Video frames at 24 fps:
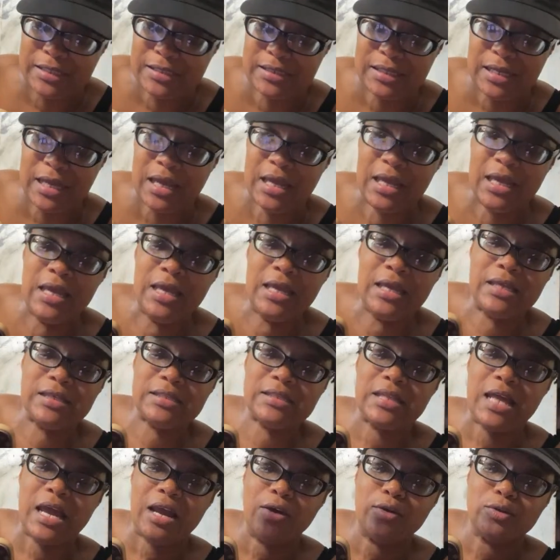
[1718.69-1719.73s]
It's not,
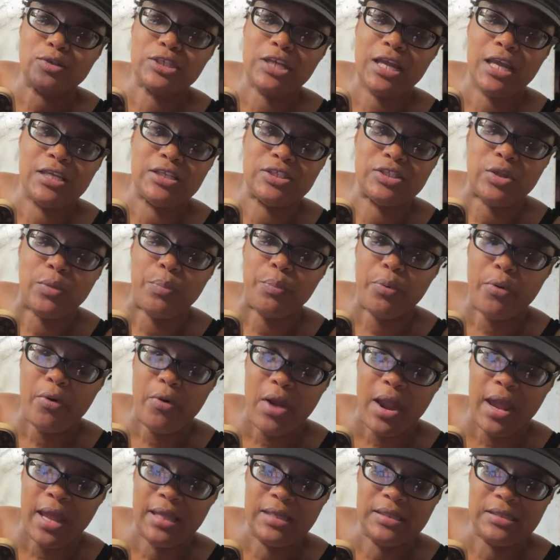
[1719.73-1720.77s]
it's not gonna change the
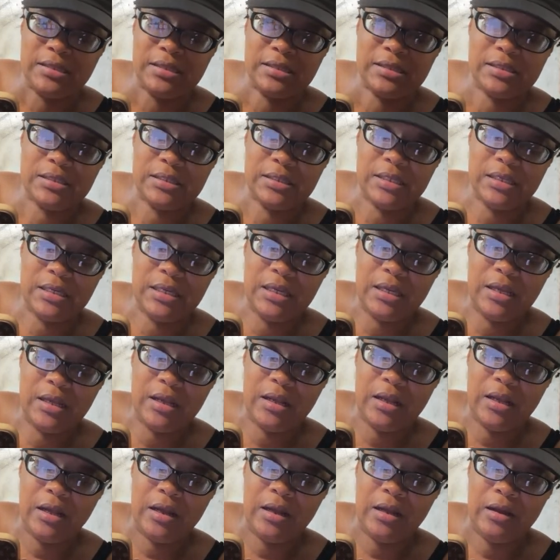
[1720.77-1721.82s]
price
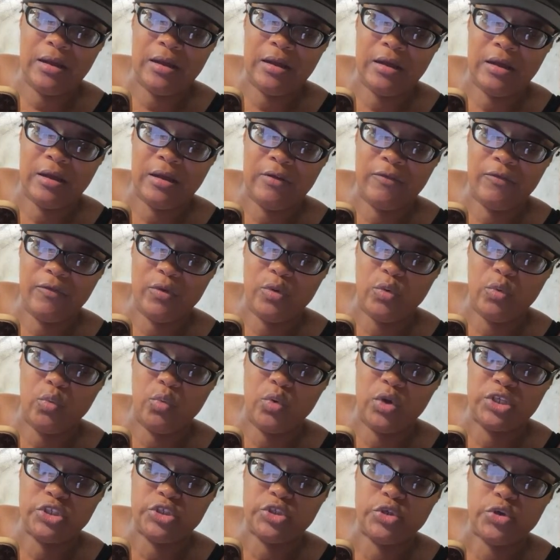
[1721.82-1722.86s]
of
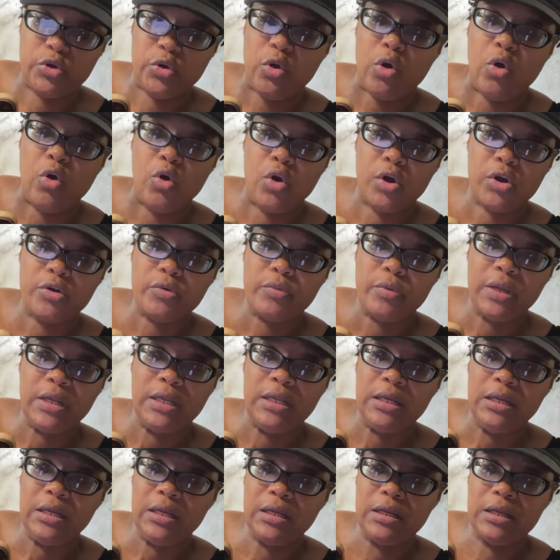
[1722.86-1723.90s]
what you're
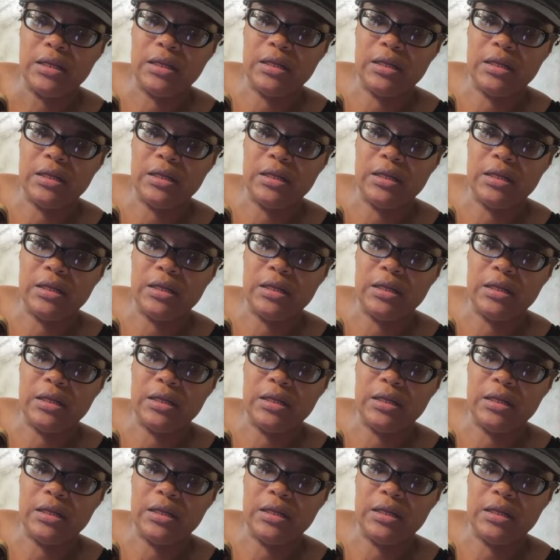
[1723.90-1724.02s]
ordering,